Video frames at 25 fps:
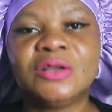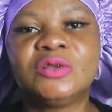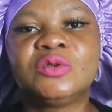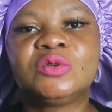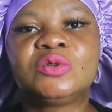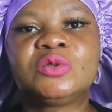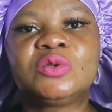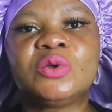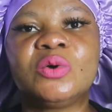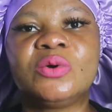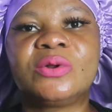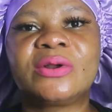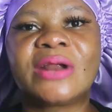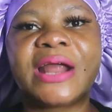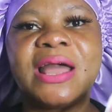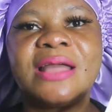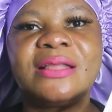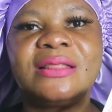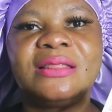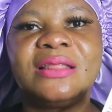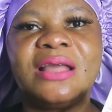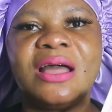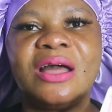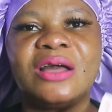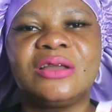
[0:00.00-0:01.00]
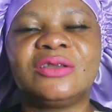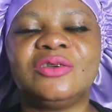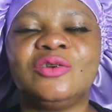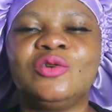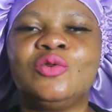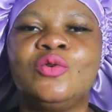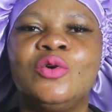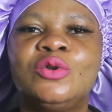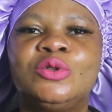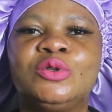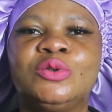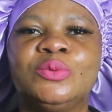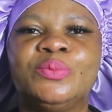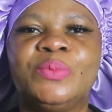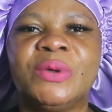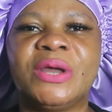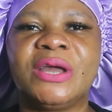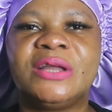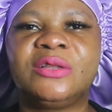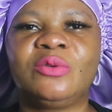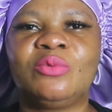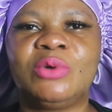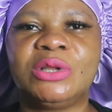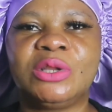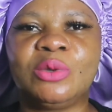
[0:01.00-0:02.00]
So right now you go to
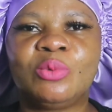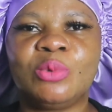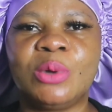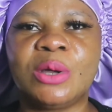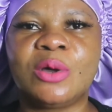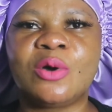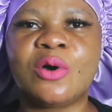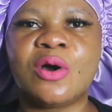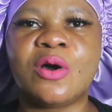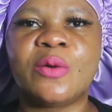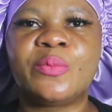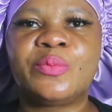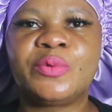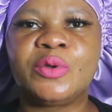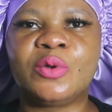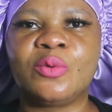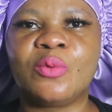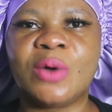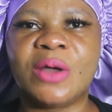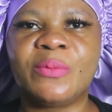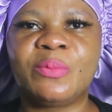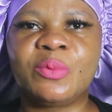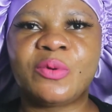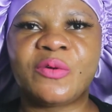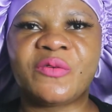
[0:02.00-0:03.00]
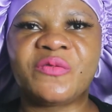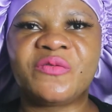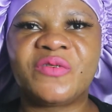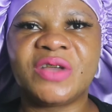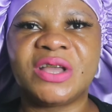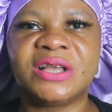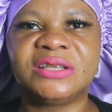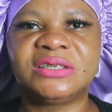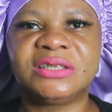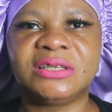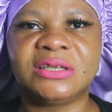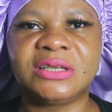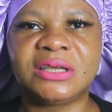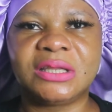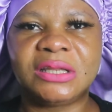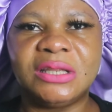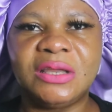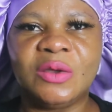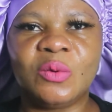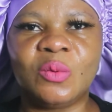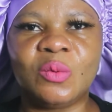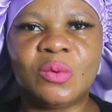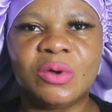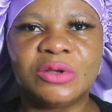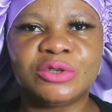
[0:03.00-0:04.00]
bed, when you wake up you wipe your face, you
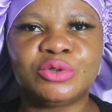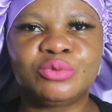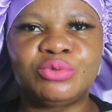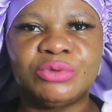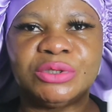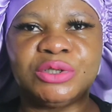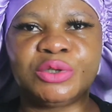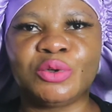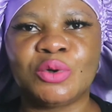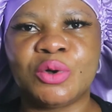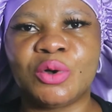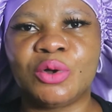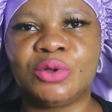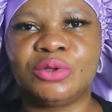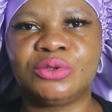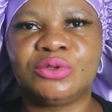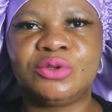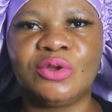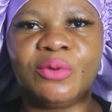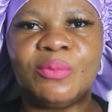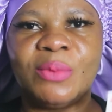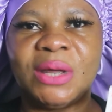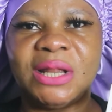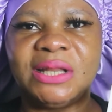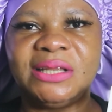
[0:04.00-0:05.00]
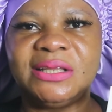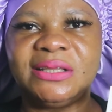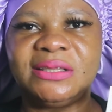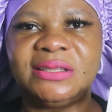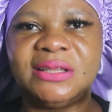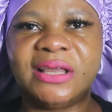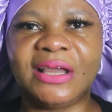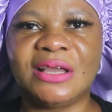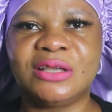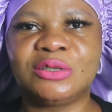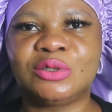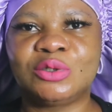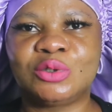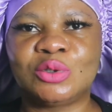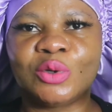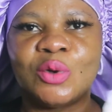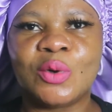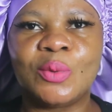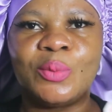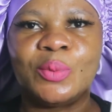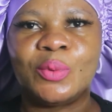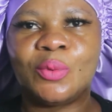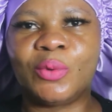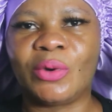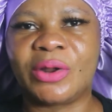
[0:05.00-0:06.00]
clean, wash with your normally day
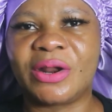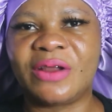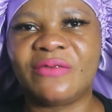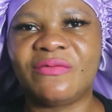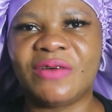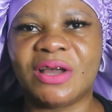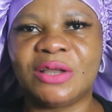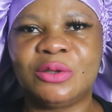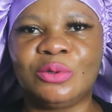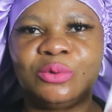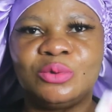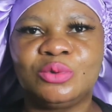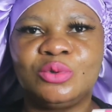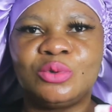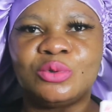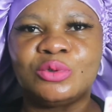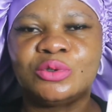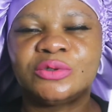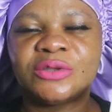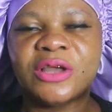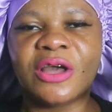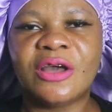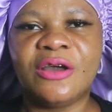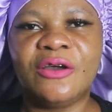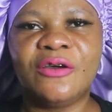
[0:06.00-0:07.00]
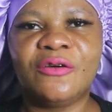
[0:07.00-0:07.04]
soap, whatever you use